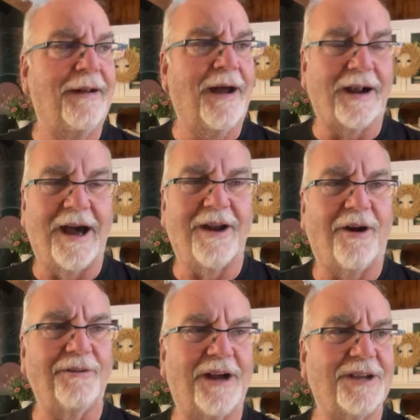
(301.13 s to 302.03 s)
and
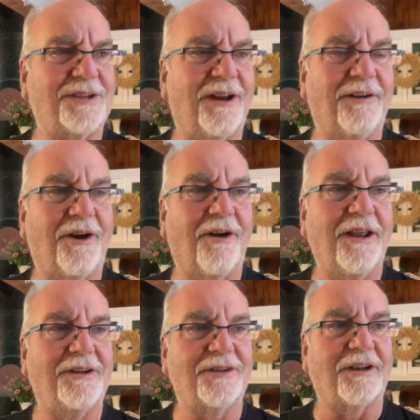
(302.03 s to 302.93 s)
got all dusty and
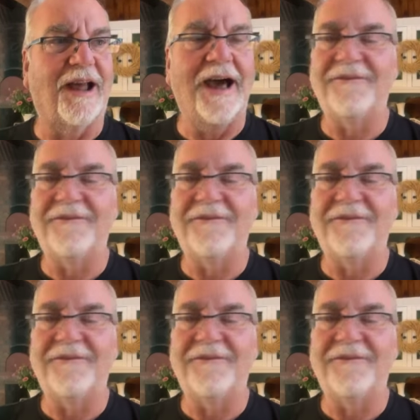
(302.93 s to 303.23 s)
dirty and just